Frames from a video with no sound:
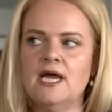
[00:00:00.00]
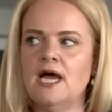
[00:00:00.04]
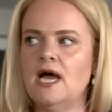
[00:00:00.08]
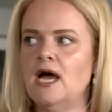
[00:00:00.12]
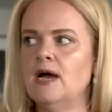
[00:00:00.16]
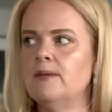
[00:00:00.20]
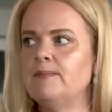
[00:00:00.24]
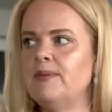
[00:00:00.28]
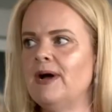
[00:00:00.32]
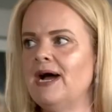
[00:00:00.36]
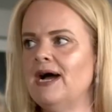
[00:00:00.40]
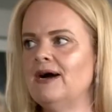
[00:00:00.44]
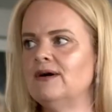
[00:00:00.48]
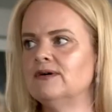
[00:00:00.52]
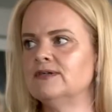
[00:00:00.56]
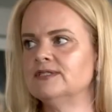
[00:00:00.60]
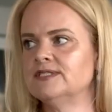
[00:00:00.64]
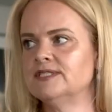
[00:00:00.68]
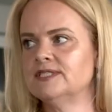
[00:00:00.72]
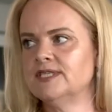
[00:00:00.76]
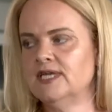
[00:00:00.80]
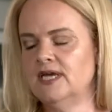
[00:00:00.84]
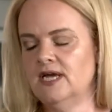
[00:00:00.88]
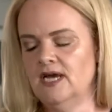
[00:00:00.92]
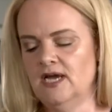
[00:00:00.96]

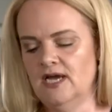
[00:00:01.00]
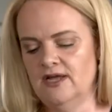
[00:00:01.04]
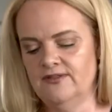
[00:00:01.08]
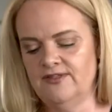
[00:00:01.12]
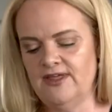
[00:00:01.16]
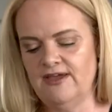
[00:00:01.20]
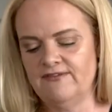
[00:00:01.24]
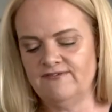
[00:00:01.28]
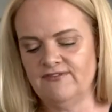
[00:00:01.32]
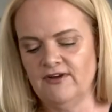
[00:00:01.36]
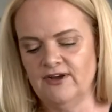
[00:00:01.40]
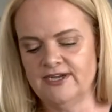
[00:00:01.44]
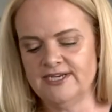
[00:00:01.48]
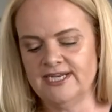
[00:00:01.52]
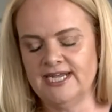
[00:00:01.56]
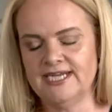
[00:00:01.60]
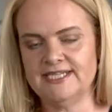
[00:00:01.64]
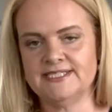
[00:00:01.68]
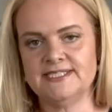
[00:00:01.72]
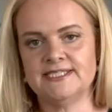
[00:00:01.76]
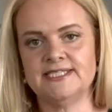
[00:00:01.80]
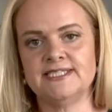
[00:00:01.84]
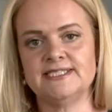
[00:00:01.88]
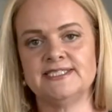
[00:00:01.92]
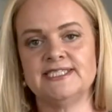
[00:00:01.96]
about their
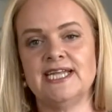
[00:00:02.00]
finances.